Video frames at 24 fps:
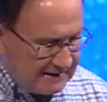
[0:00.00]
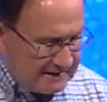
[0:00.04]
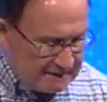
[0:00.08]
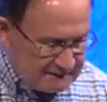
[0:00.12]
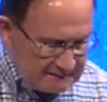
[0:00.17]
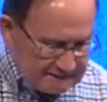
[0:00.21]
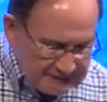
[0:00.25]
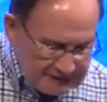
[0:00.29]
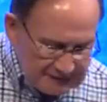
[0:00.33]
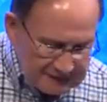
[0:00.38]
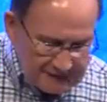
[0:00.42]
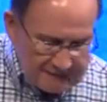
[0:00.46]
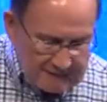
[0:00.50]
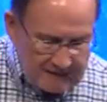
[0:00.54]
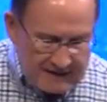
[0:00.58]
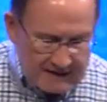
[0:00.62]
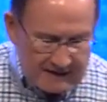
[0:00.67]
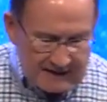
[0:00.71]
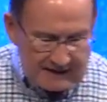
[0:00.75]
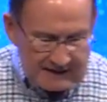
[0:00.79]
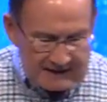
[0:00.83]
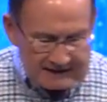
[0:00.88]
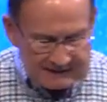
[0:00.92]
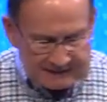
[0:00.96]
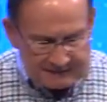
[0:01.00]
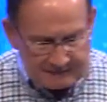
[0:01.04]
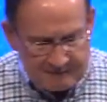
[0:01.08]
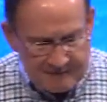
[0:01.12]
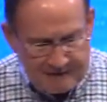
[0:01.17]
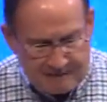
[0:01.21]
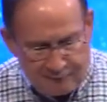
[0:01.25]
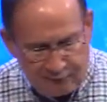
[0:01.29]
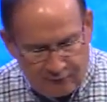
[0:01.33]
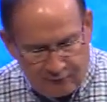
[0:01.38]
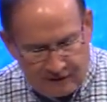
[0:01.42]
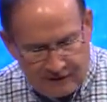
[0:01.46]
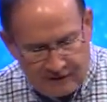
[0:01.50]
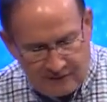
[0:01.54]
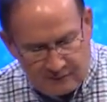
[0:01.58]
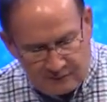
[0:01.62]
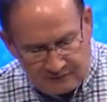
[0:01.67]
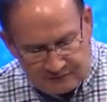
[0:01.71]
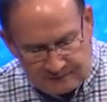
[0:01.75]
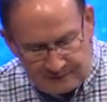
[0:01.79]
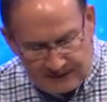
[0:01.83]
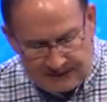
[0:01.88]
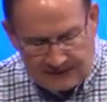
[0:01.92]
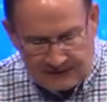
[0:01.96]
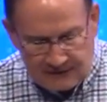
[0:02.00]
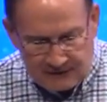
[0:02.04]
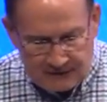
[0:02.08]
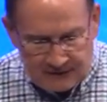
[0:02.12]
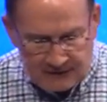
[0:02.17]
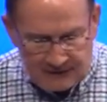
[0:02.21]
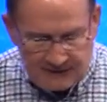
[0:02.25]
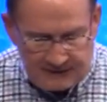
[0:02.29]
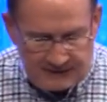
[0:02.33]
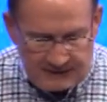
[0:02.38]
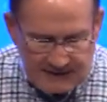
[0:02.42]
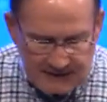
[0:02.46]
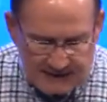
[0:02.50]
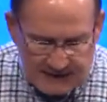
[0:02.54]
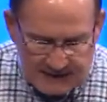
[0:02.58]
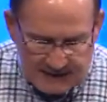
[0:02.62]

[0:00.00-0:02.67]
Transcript: to feel as if my prayer was being heard,